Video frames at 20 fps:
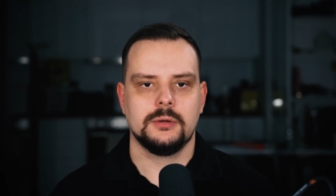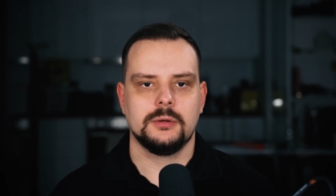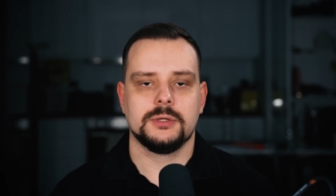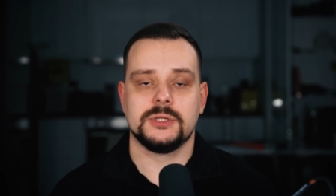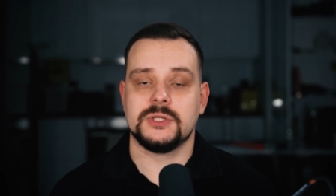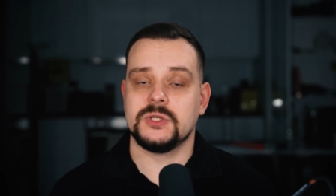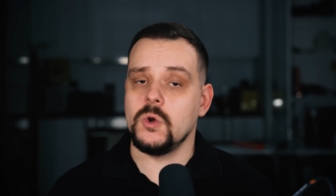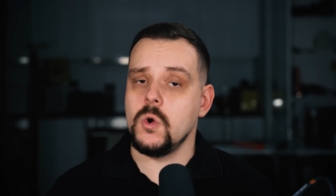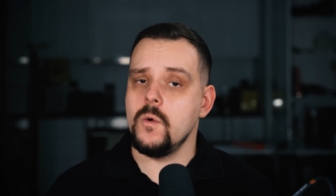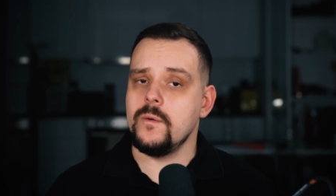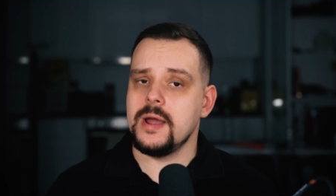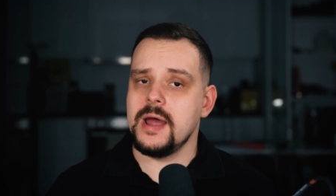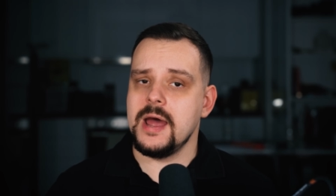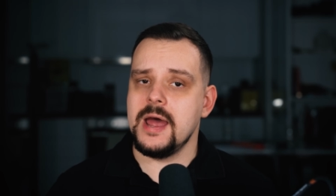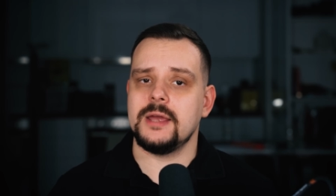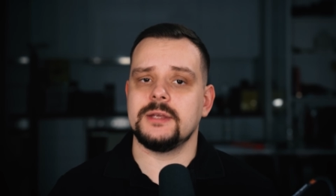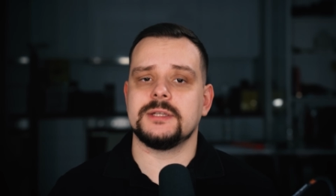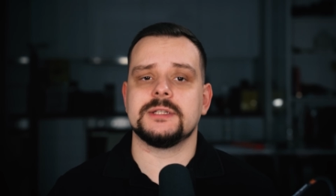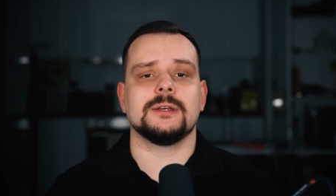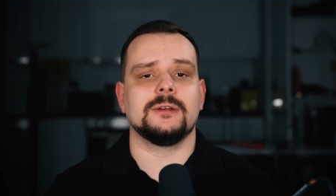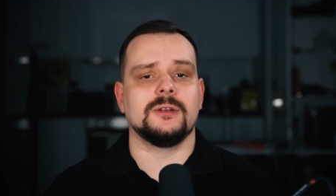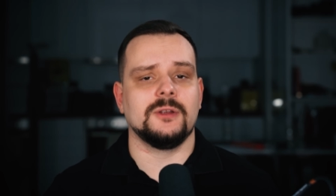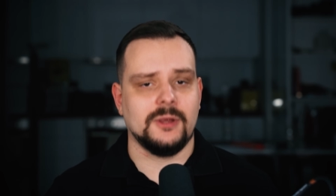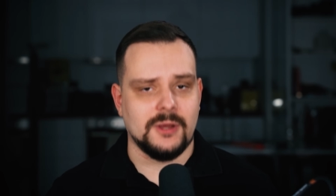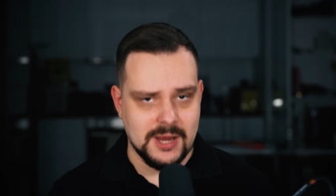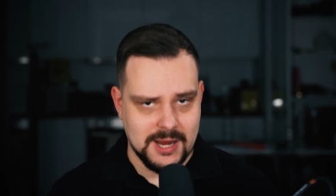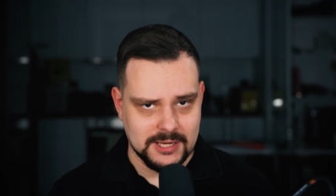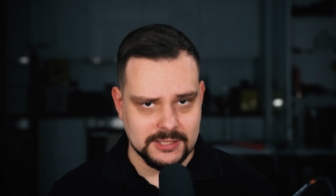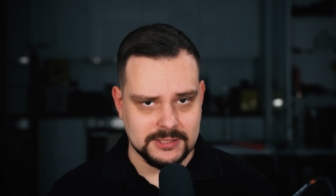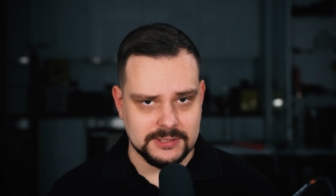So guys,
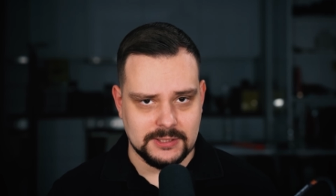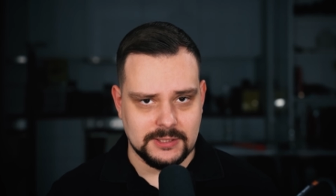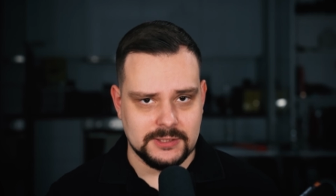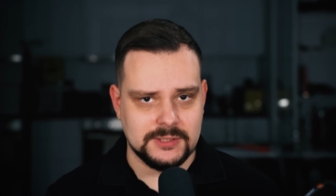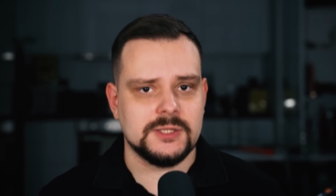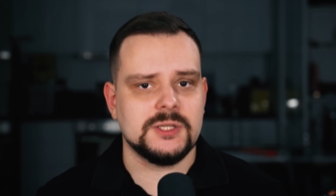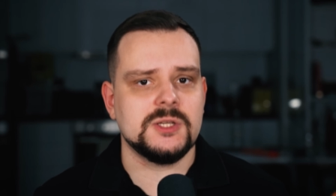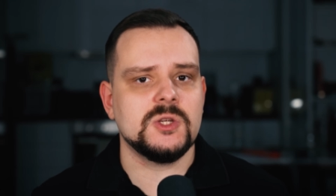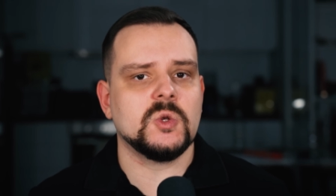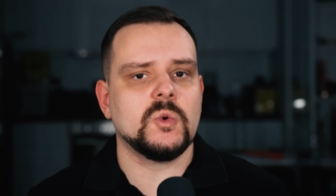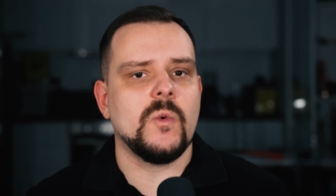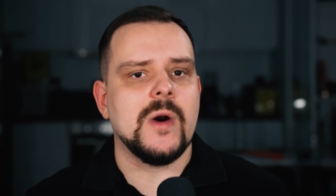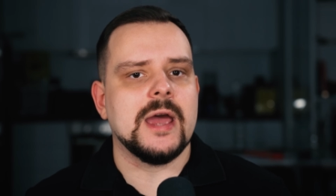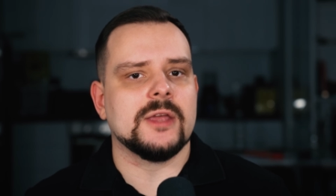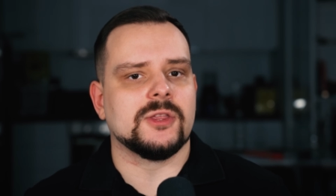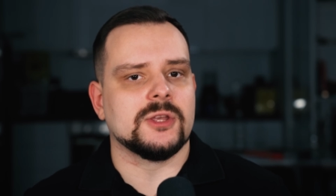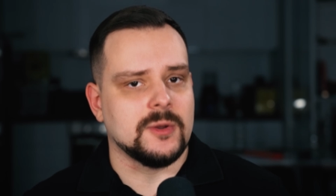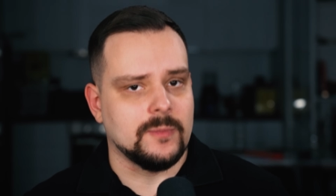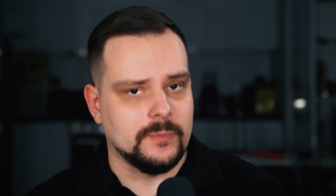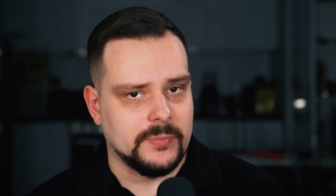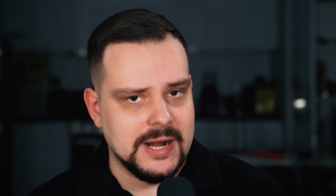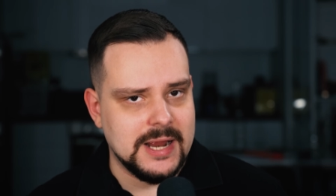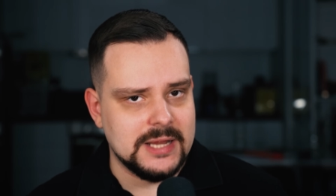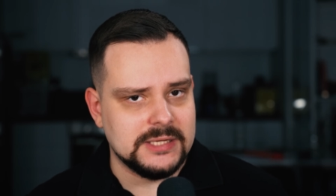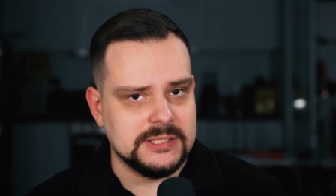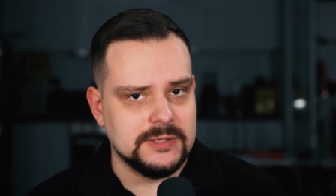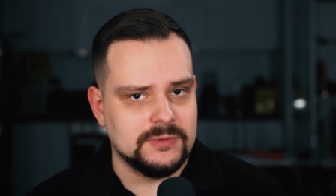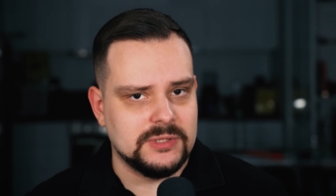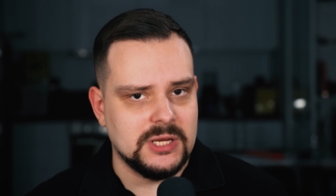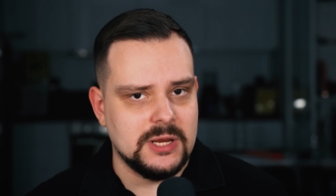yes, this is quite an
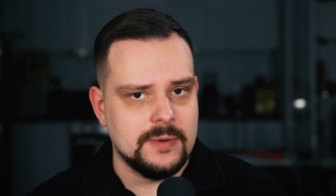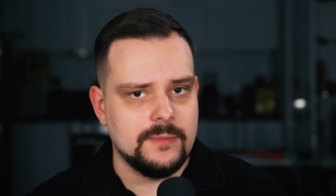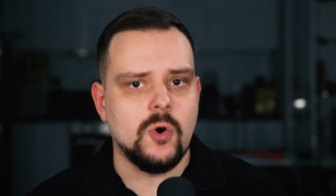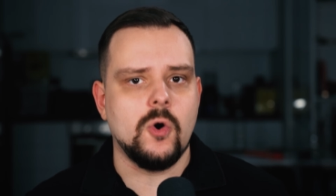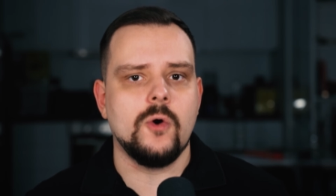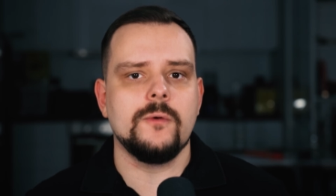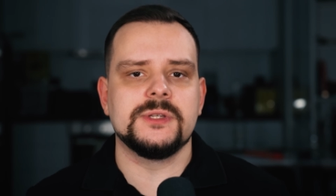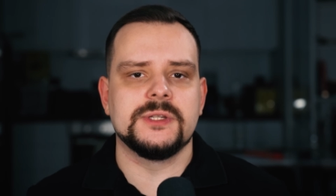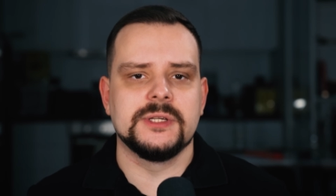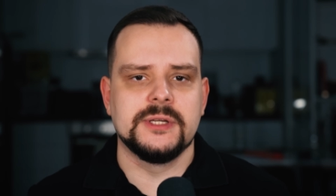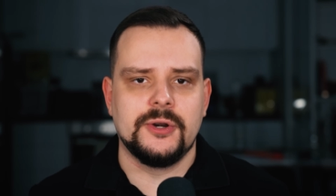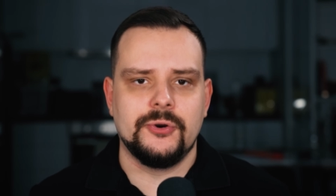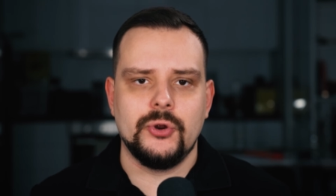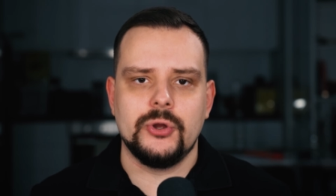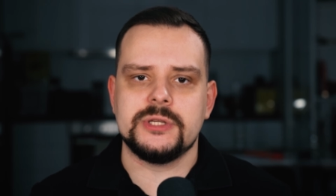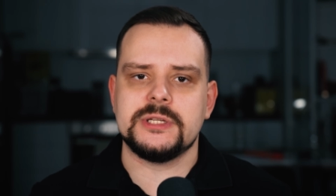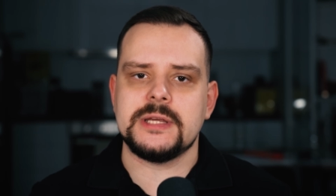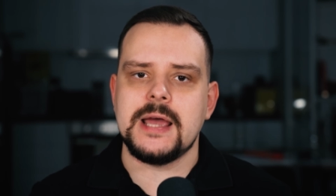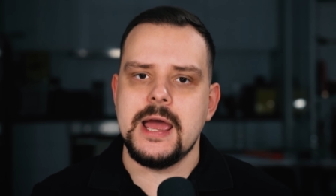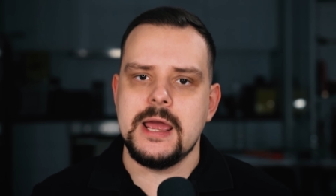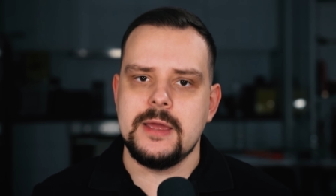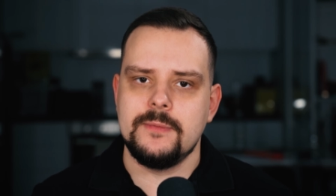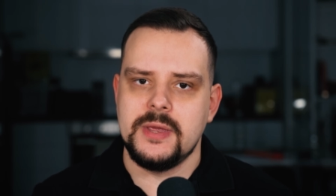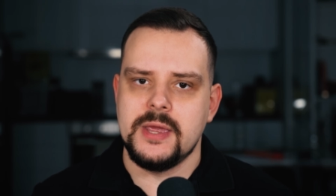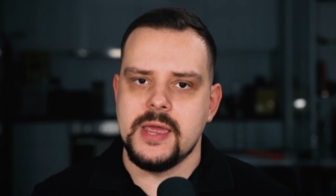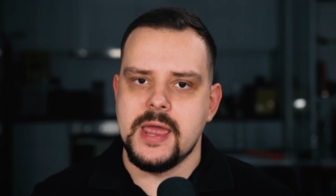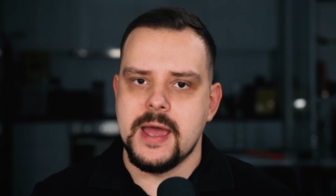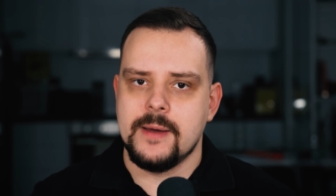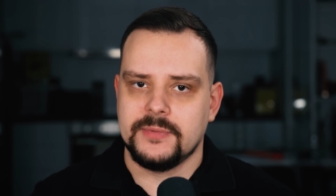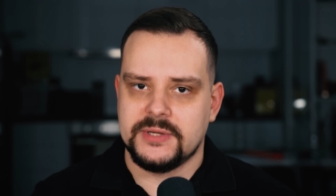impressive team of serious
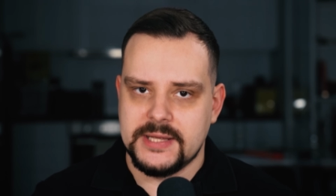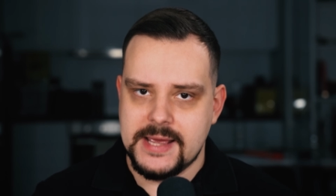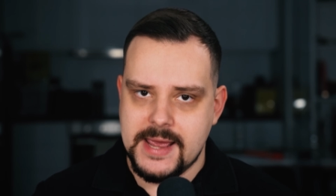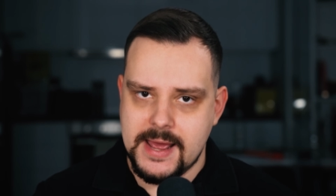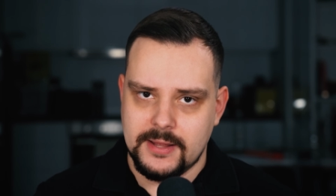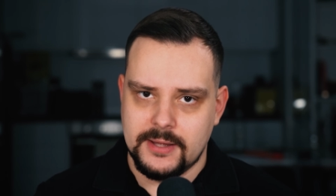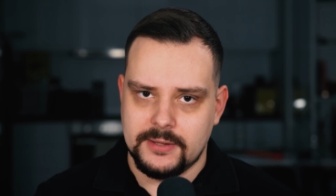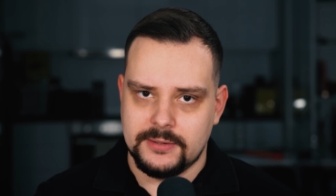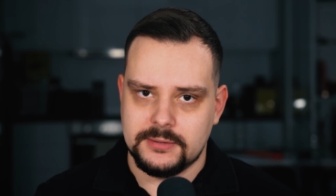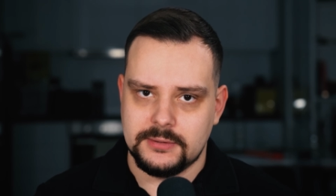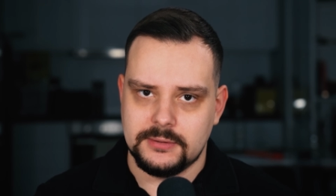IBM talent.